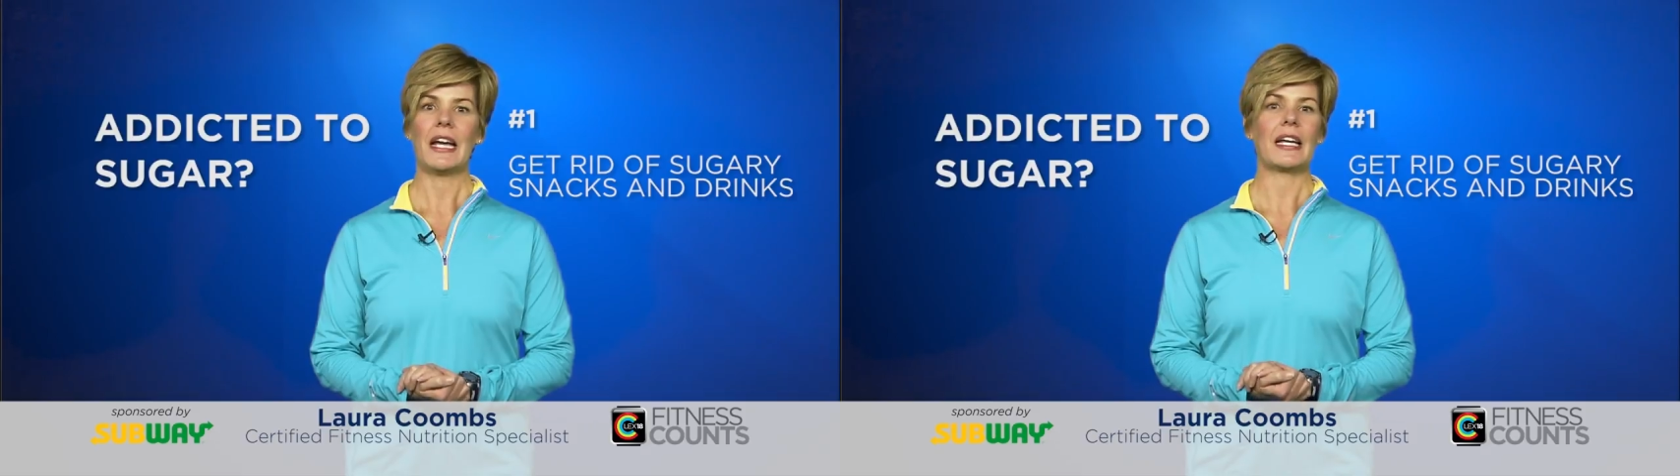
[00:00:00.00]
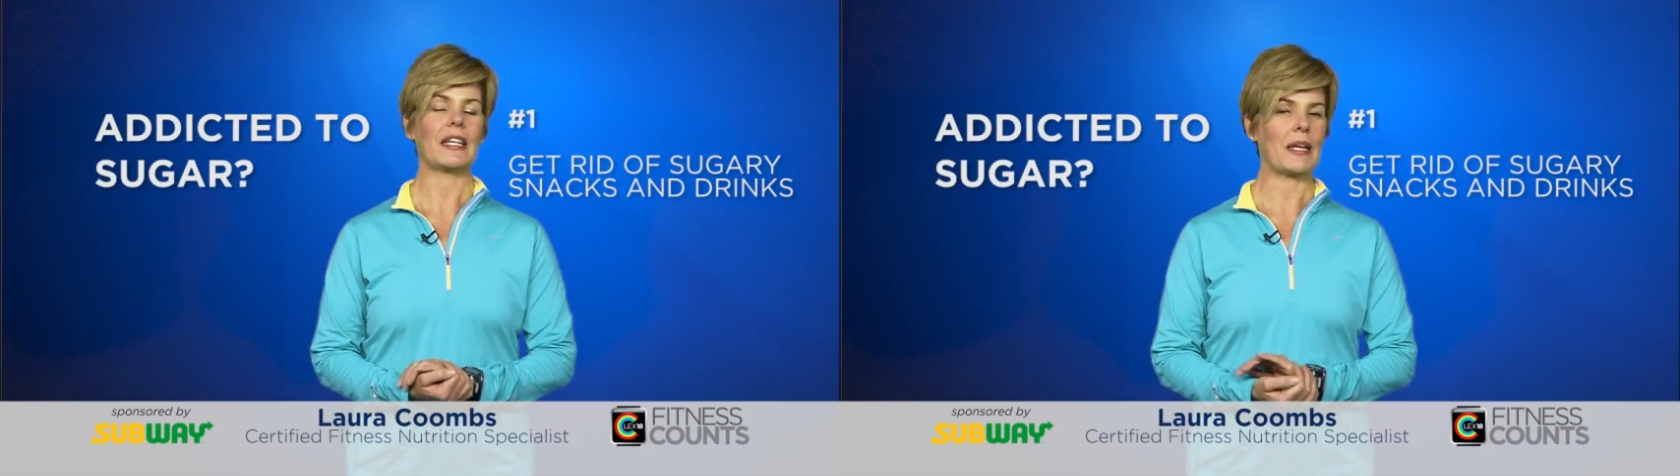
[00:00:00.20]

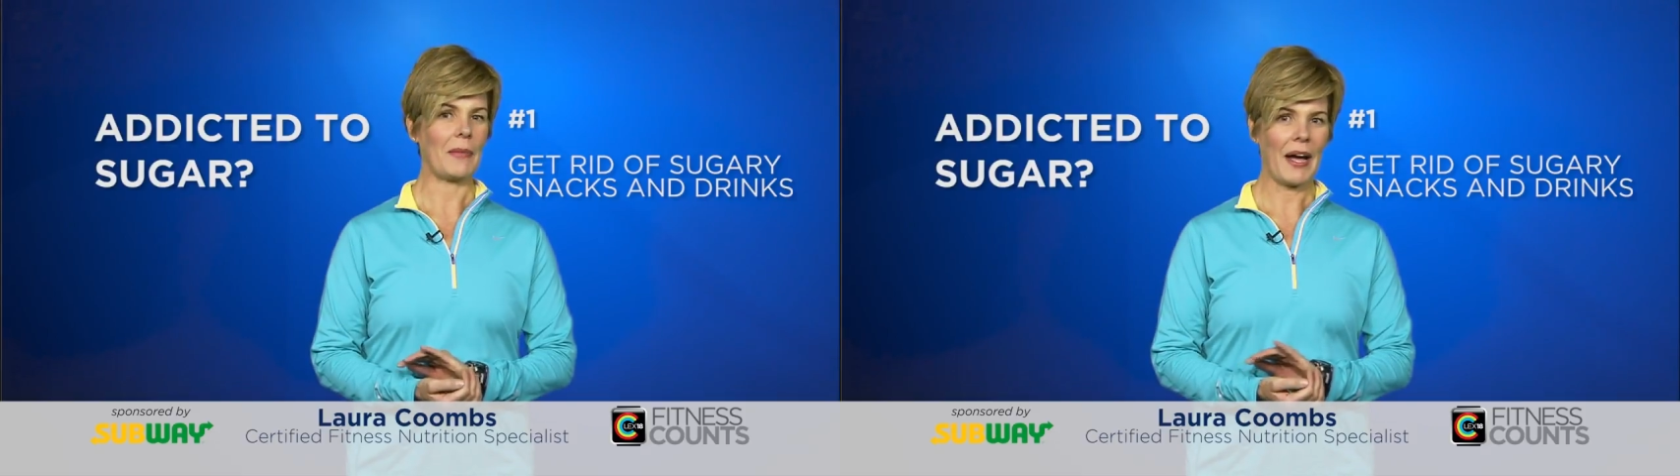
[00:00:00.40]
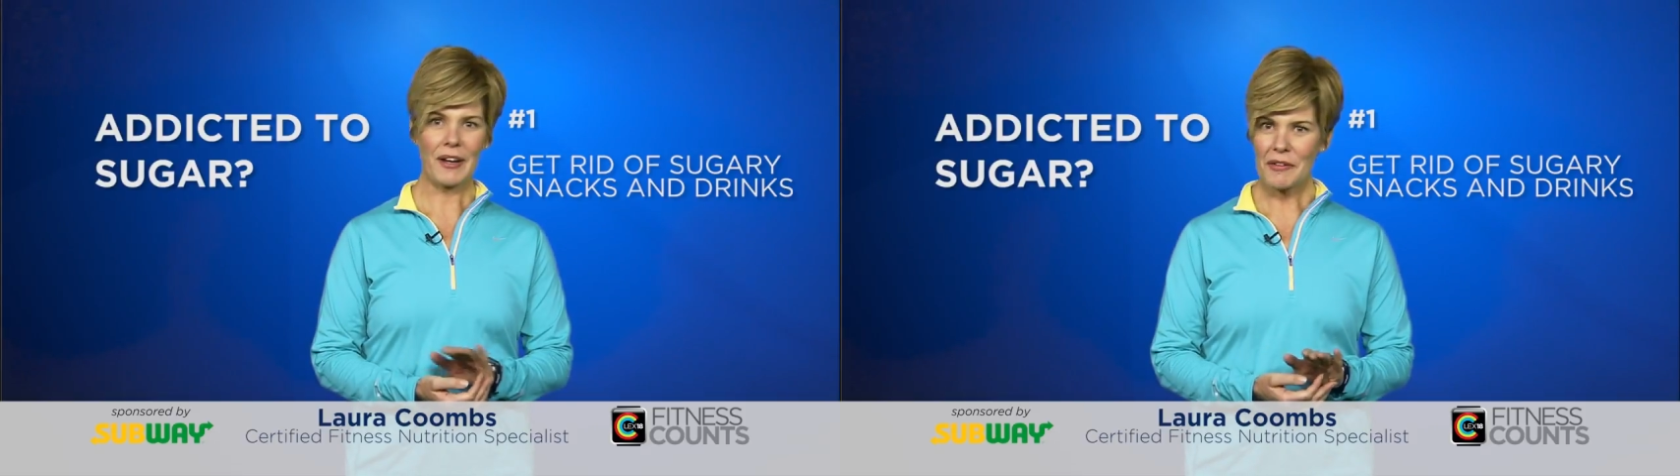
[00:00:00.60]
Get them
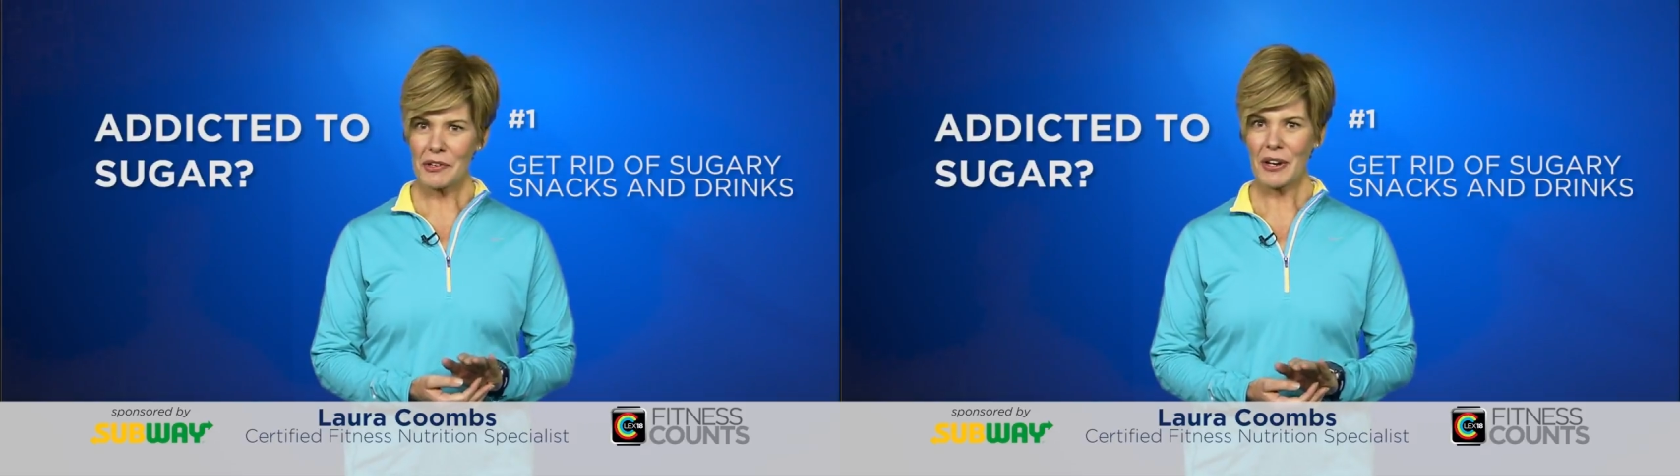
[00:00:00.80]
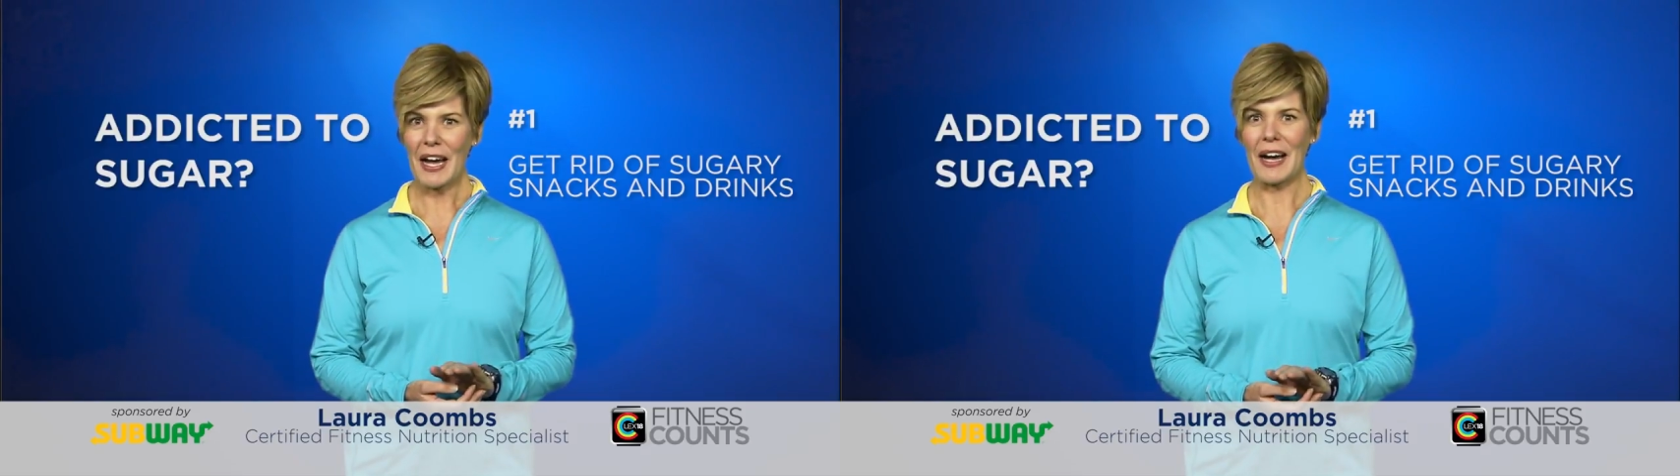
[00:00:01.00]
out of
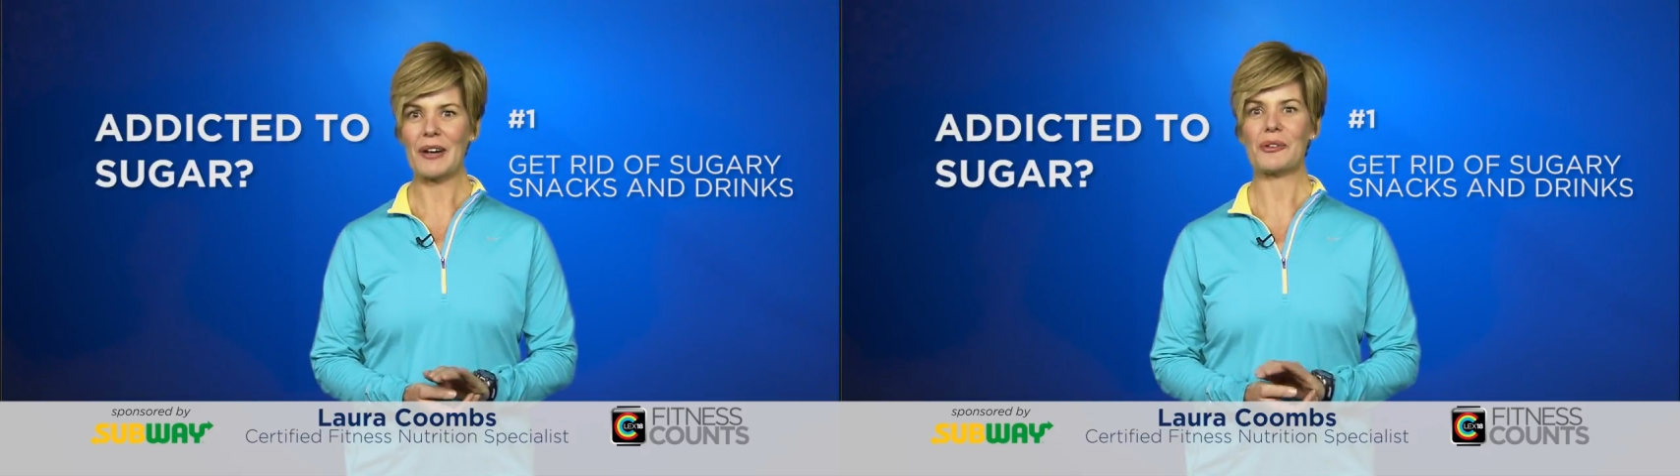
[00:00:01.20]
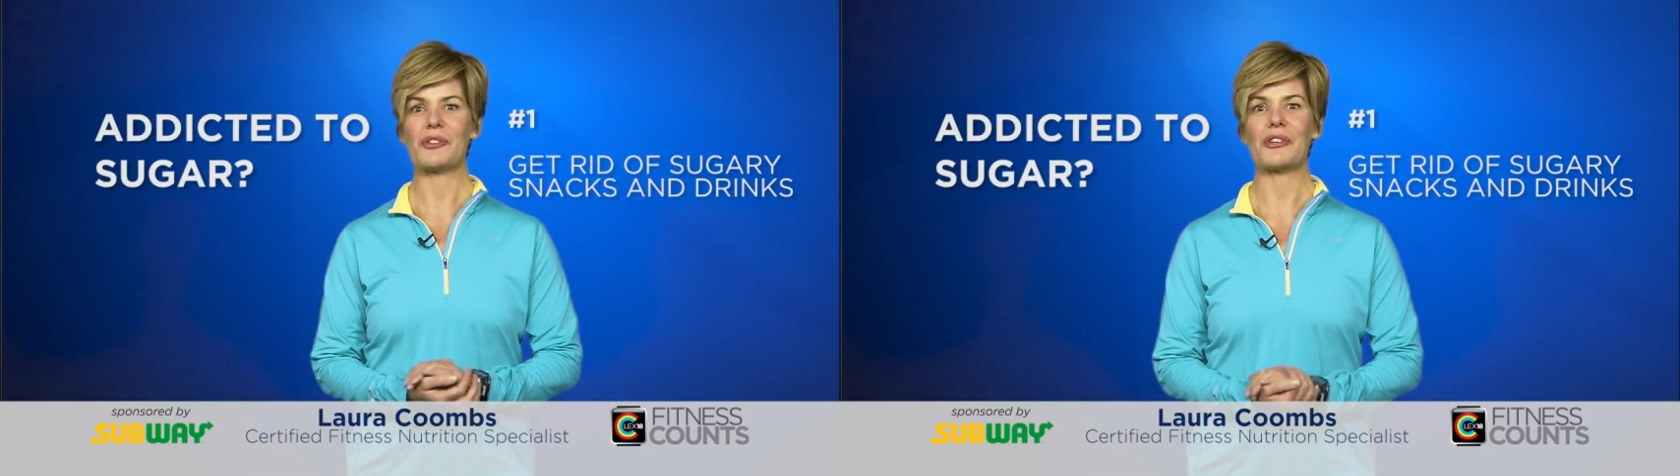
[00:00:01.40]
your
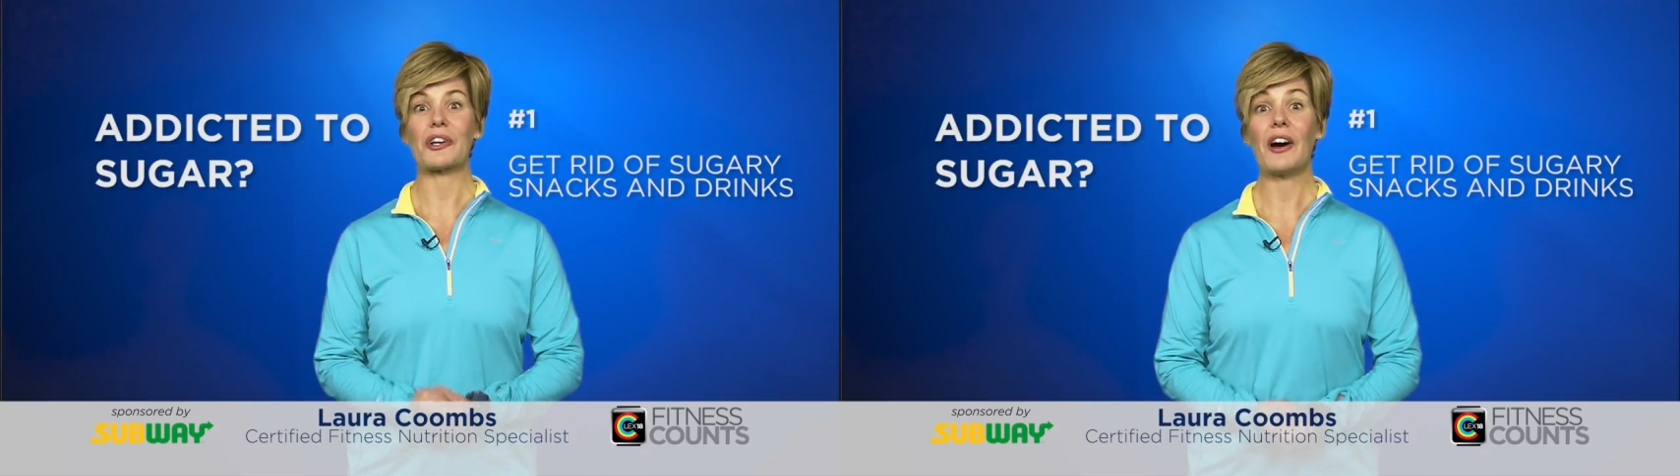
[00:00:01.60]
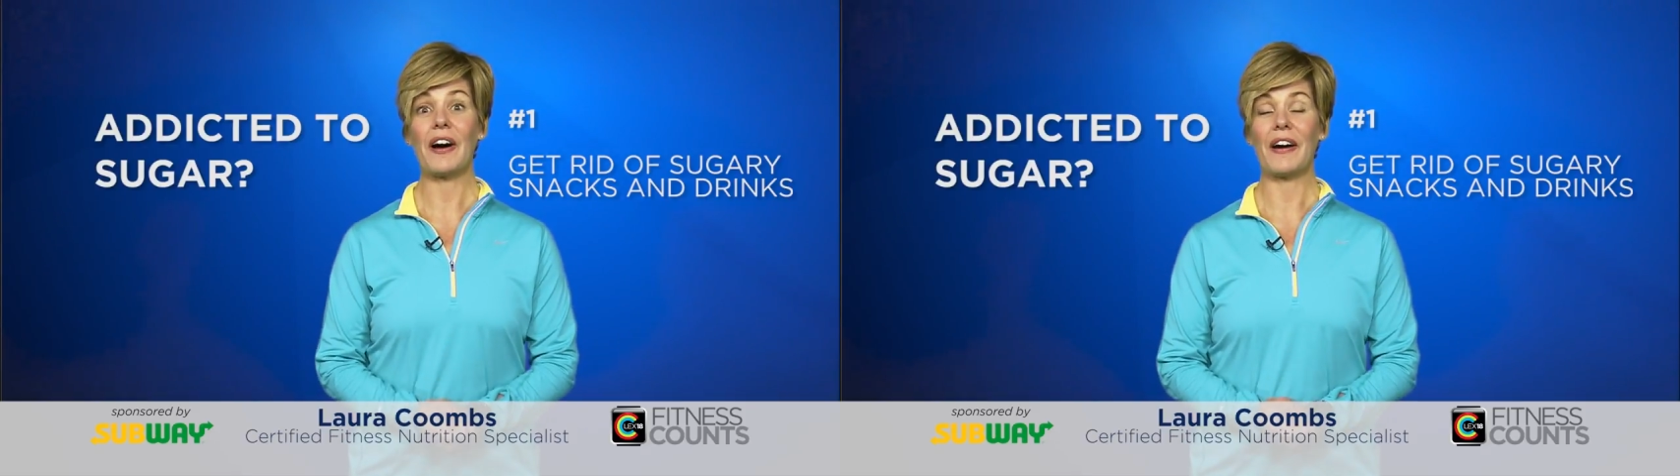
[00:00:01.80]
house, your
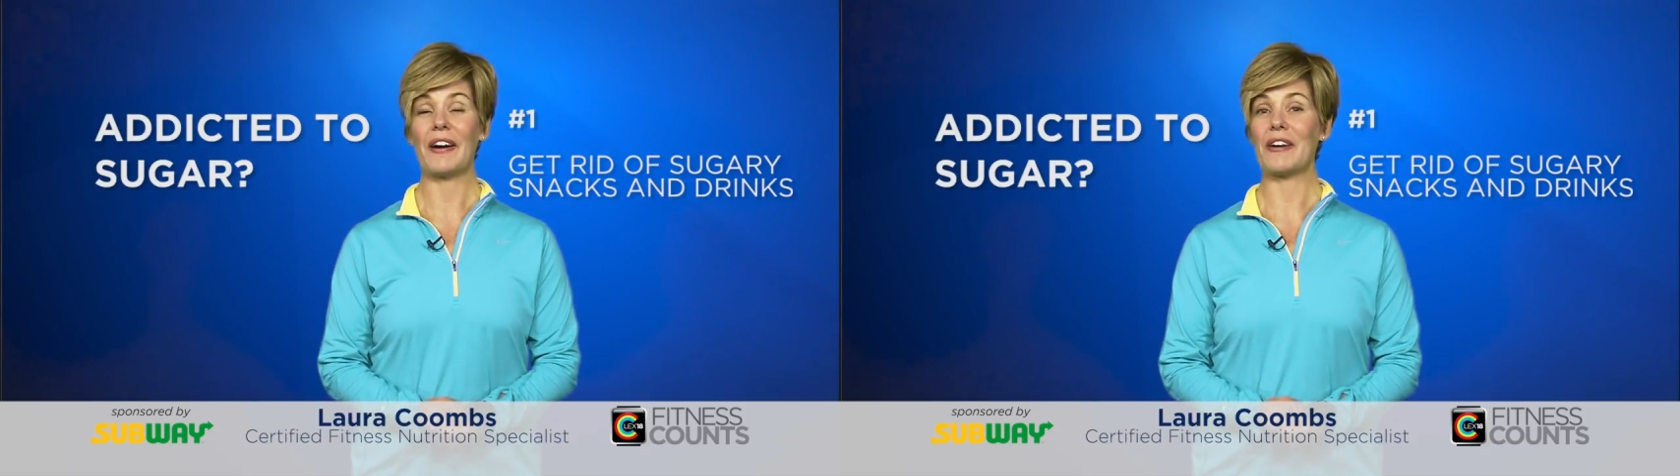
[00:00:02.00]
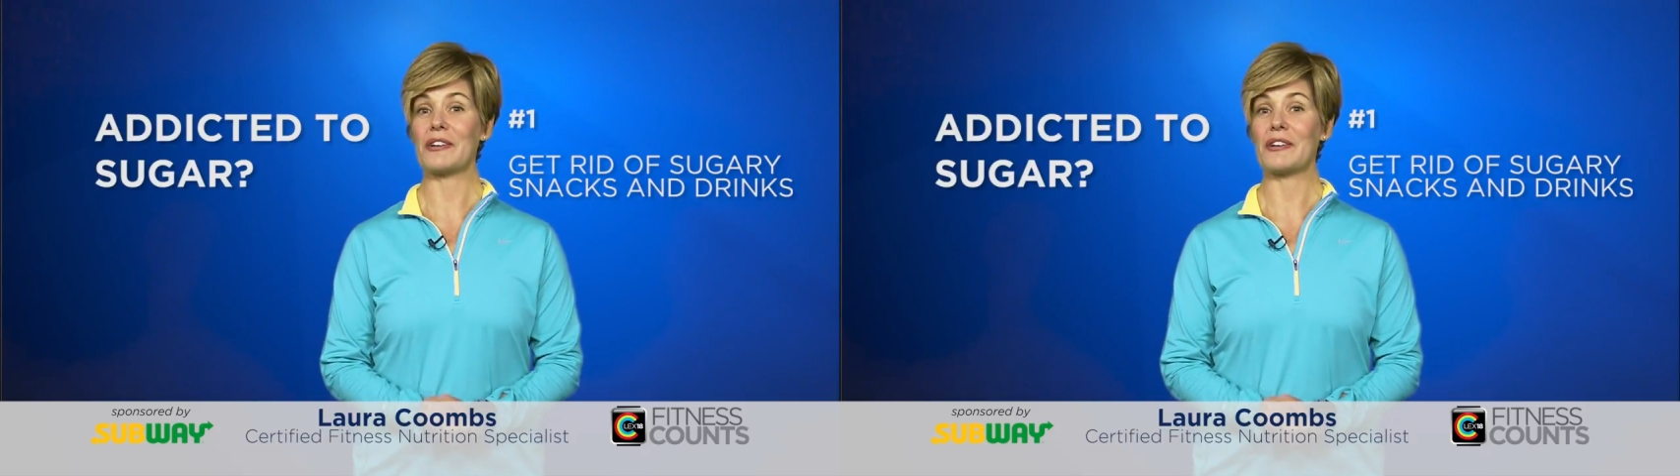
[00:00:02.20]
car,